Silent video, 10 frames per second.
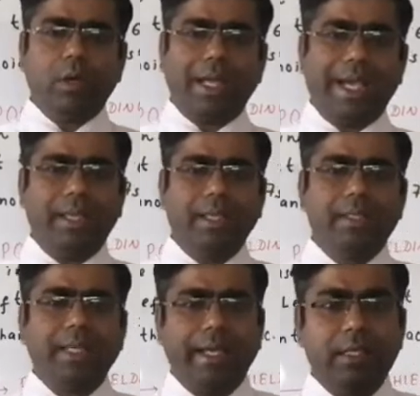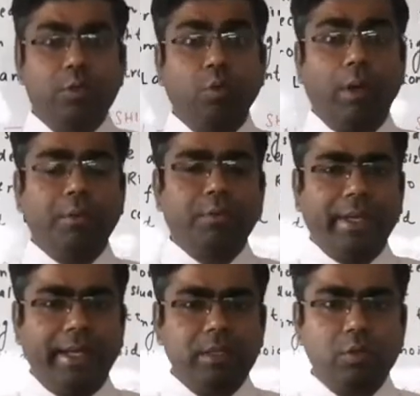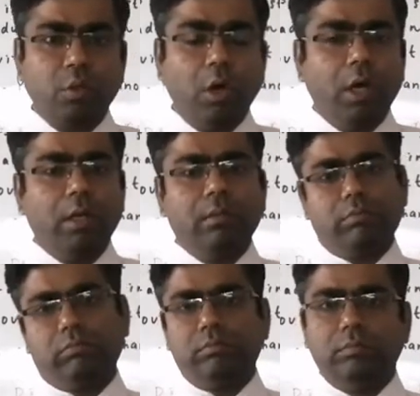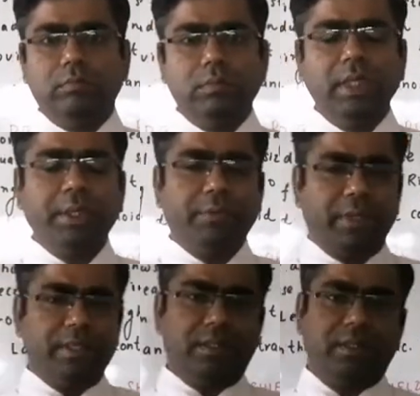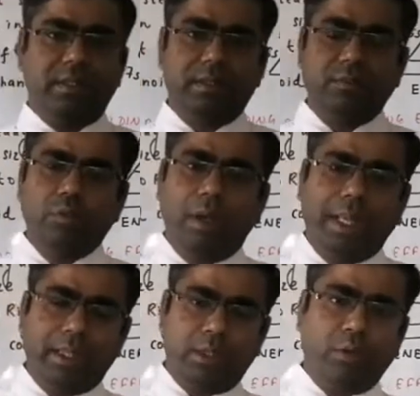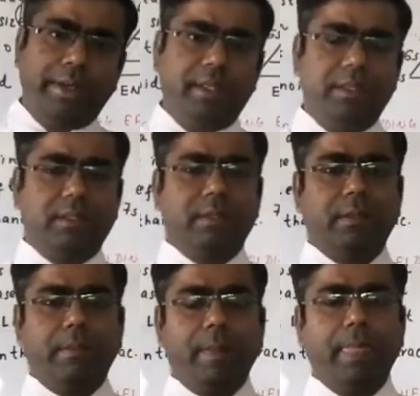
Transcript: or ionic size contracts or decrease for lanthanoids.